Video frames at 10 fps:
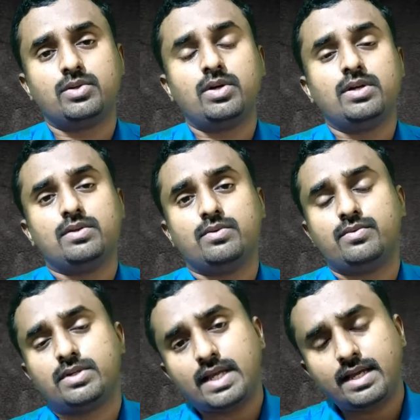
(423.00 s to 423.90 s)

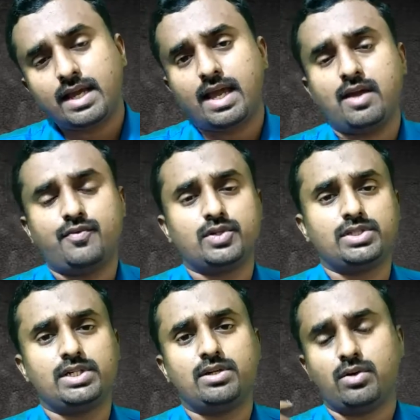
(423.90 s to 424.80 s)
So take a
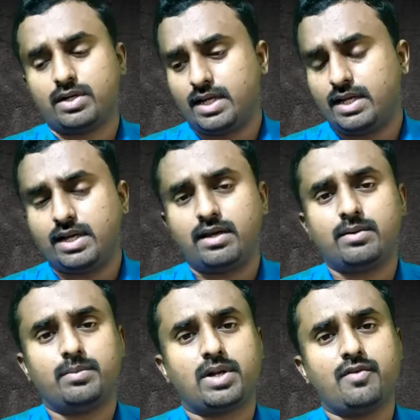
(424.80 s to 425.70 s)
A4 sheet or take
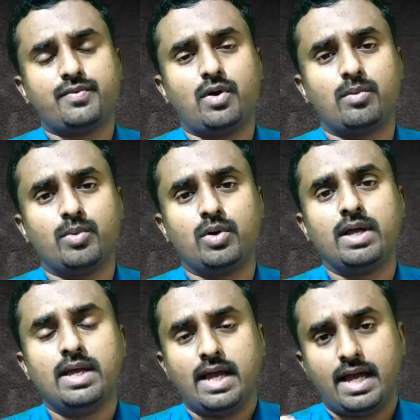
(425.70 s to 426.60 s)
a rough
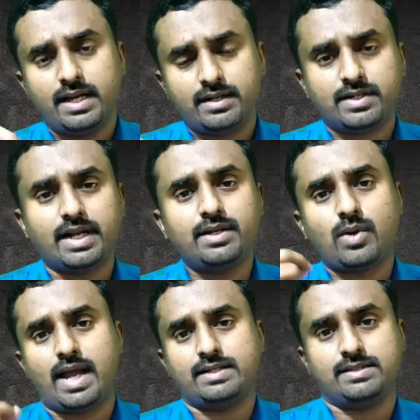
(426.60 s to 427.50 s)
notebook and try
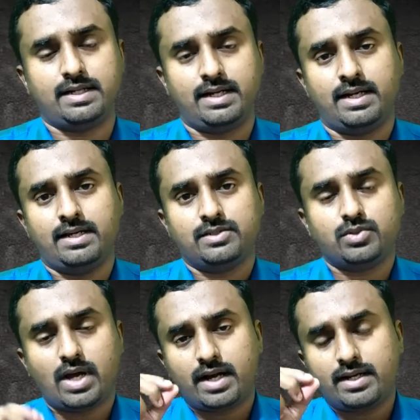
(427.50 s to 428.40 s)
to answer it.
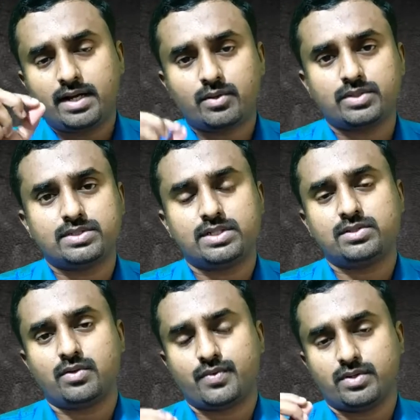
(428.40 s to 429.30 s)
So 100
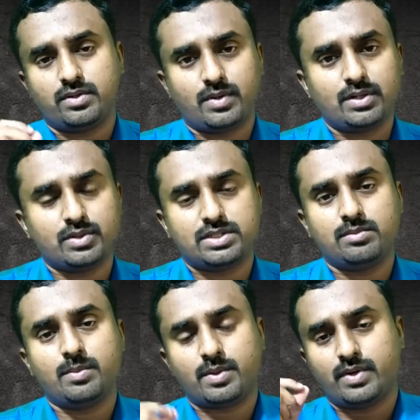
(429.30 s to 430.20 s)
questions of one
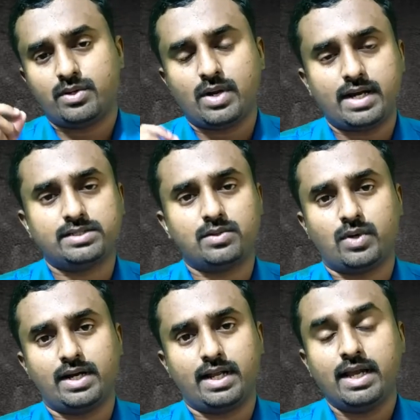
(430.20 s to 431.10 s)
question paper, when you answer
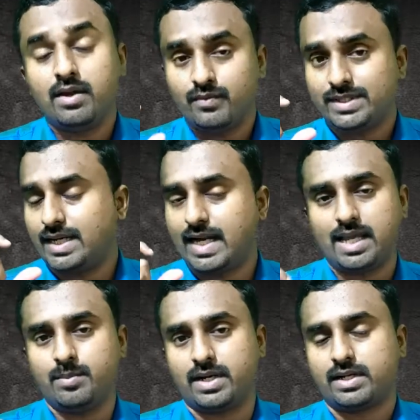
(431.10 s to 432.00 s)
one day with a
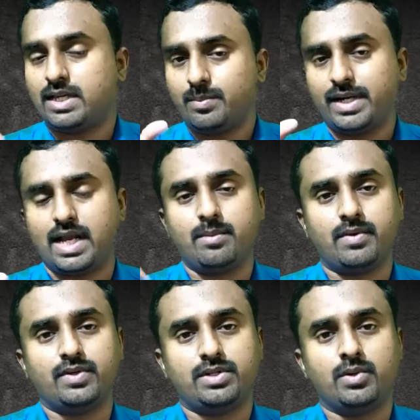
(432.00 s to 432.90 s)
timer, keep a
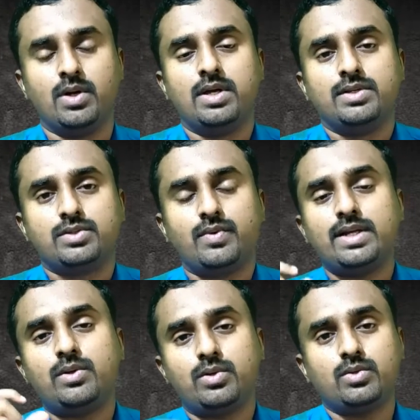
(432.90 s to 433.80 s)
timer with you. So
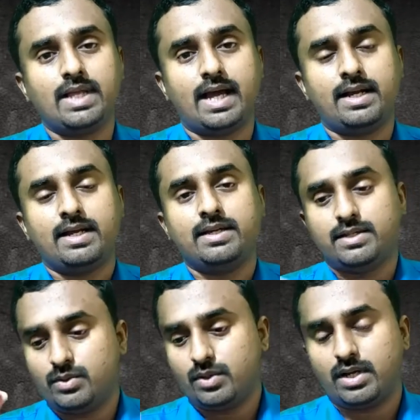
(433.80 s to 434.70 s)
when you do that,
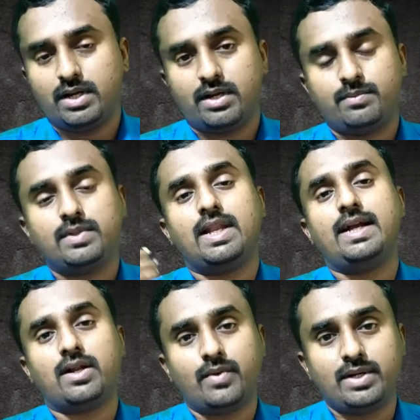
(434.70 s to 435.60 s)
you will
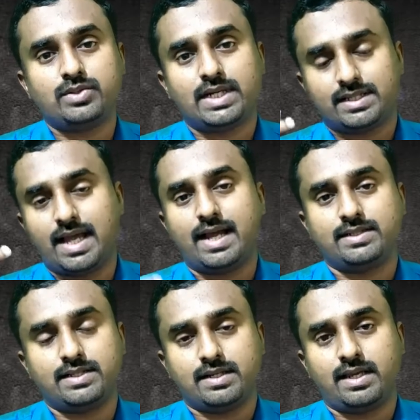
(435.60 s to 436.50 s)
later when you check the
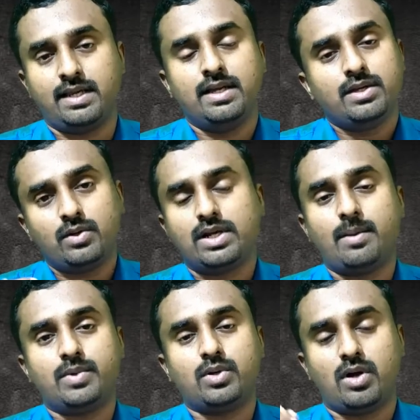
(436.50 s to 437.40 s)
answer key, you will
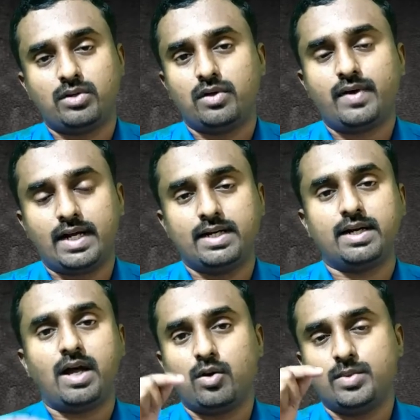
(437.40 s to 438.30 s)
come to know out of
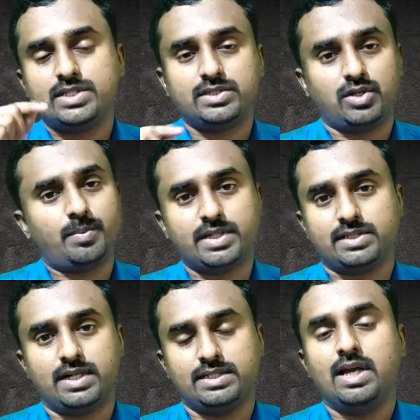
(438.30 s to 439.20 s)
100 how much is your
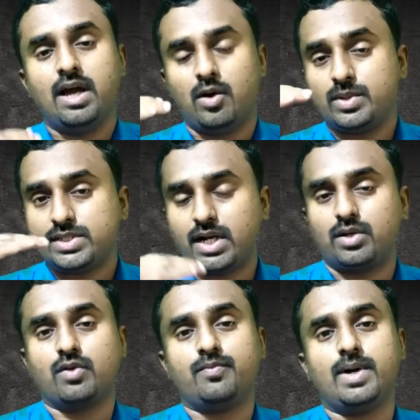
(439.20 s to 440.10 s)
percentage, how much
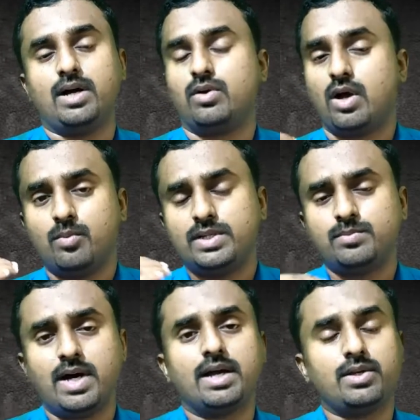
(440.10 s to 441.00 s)
cut-off mark or how much
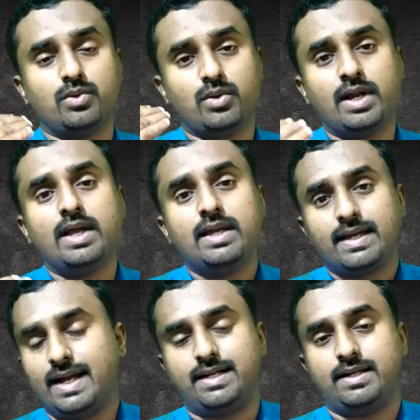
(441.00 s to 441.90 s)
mark you could
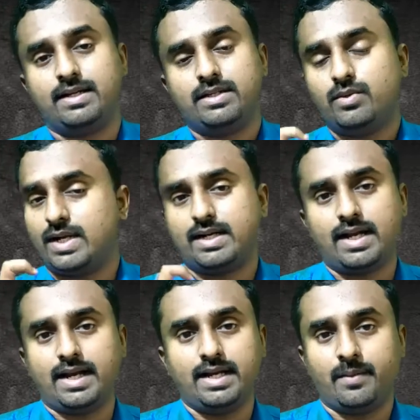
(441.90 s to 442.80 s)
get. You will get
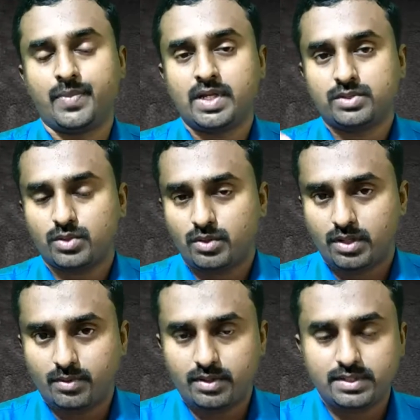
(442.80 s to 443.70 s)
an idea.
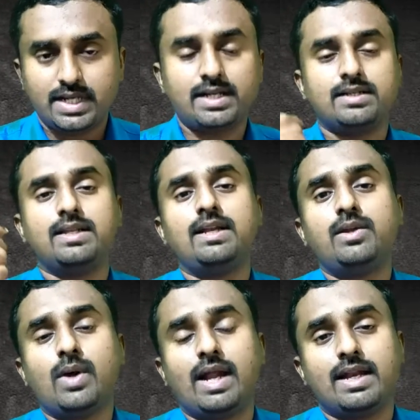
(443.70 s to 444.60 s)
So then
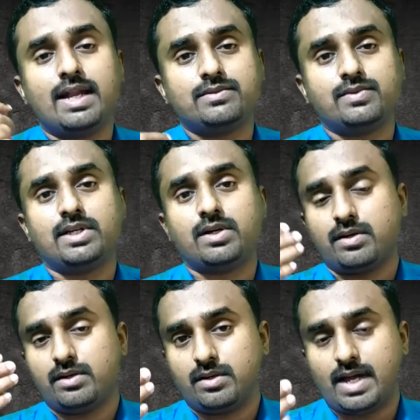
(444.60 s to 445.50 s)
you analyze with the
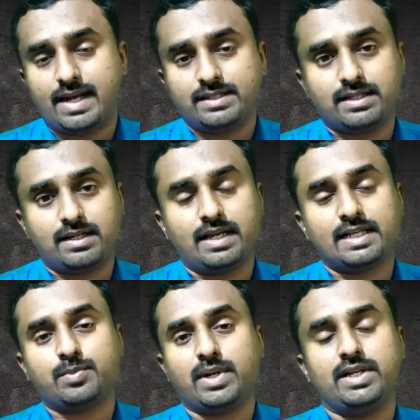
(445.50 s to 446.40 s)
answer
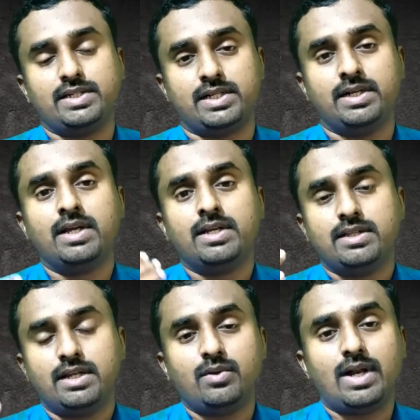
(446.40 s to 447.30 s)
explanation.
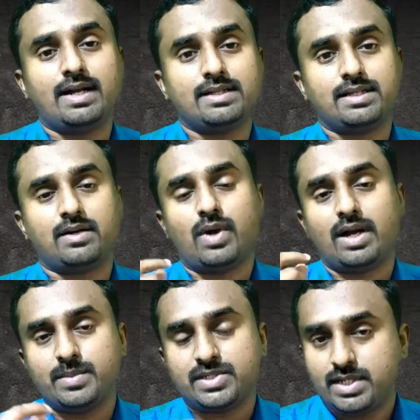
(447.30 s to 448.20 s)
Then you will understand
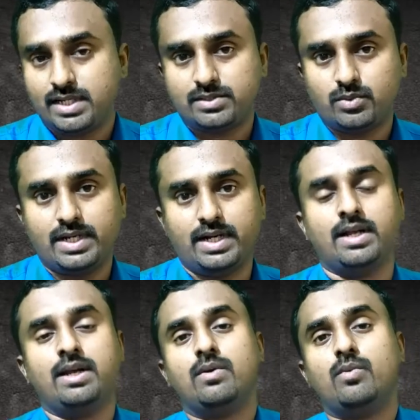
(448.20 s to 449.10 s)
what mistakes you
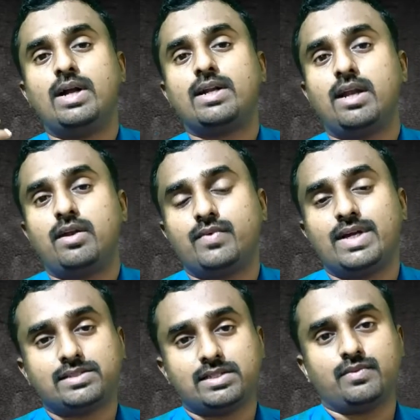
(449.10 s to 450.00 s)
did, what kind of
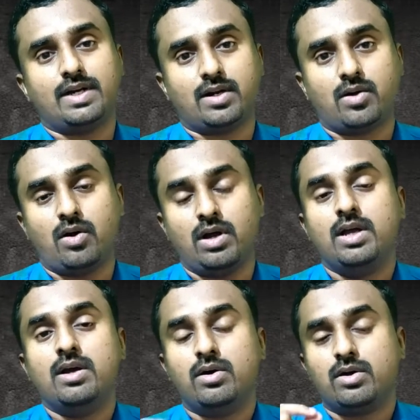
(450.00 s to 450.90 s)
guesses were
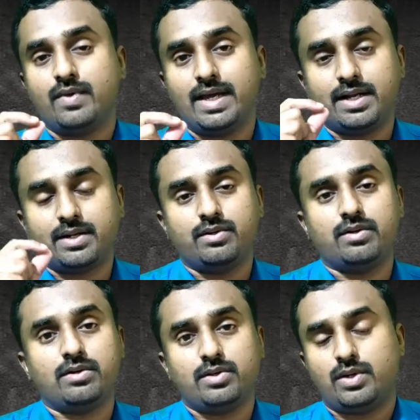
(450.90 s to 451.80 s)
wrong, or where
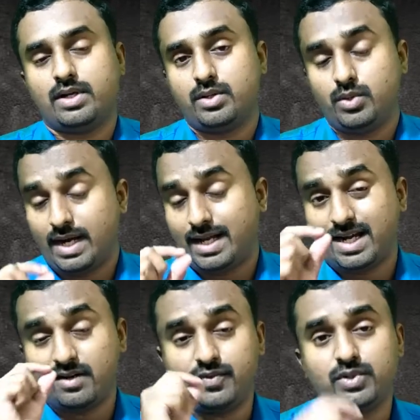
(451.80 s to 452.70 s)
you had a
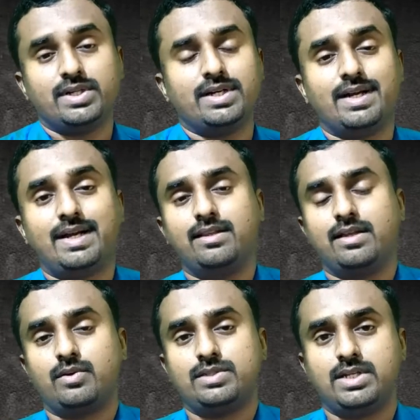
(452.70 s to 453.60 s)
confusion in reading
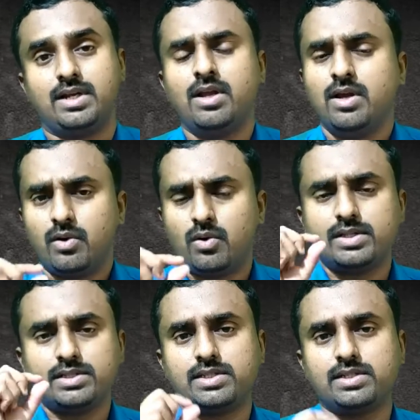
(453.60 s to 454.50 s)
the question.
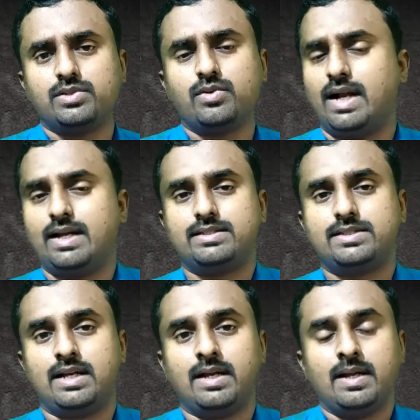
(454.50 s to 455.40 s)
All these things you will
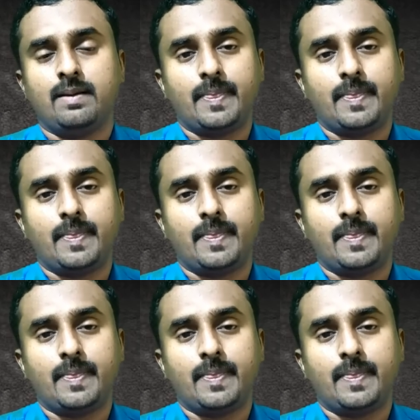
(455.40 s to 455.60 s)
understand.